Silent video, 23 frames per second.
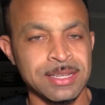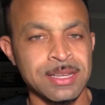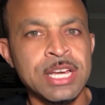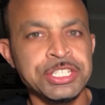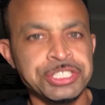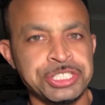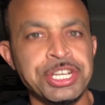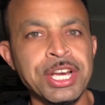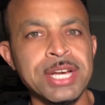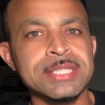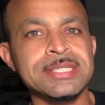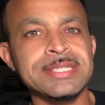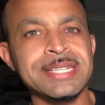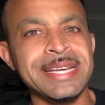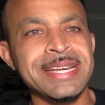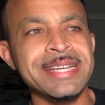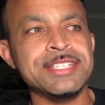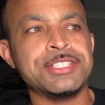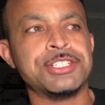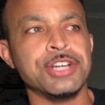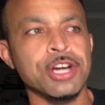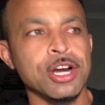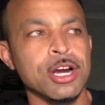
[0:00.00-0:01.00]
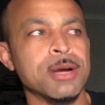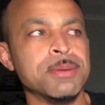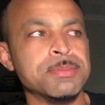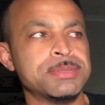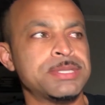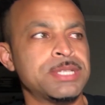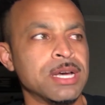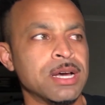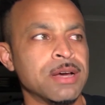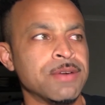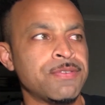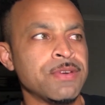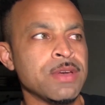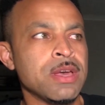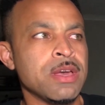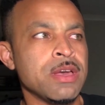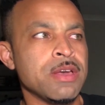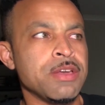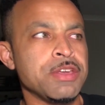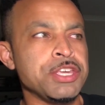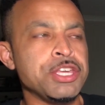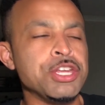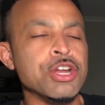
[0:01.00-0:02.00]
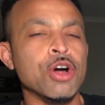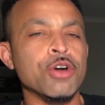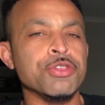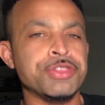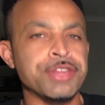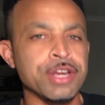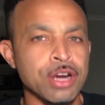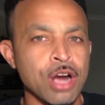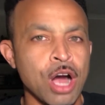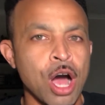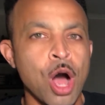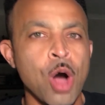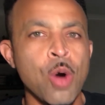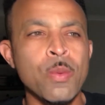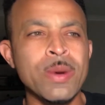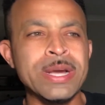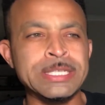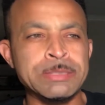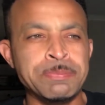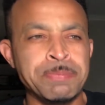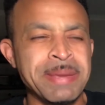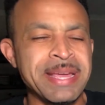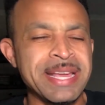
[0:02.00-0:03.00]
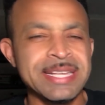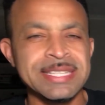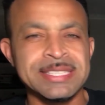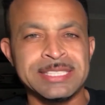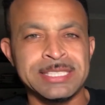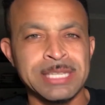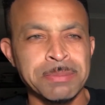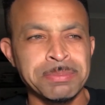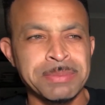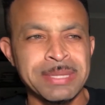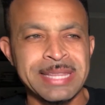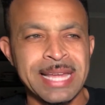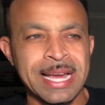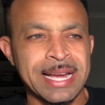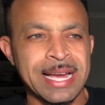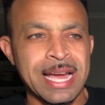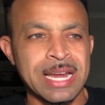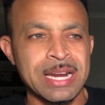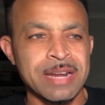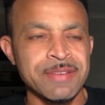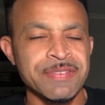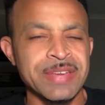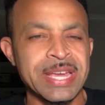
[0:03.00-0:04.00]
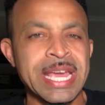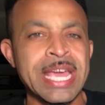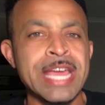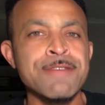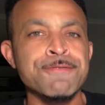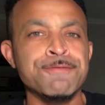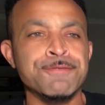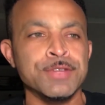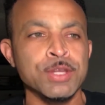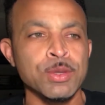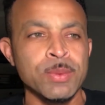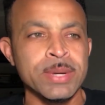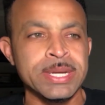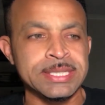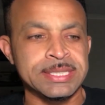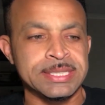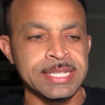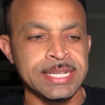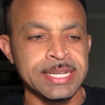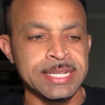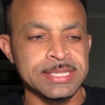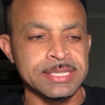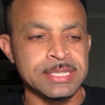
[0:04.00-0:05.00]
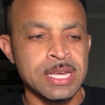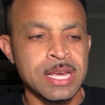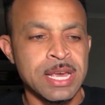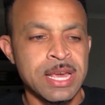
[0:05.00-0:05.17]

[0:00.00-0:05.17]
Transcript: Just in terms of, you know, there always being something that kind of influences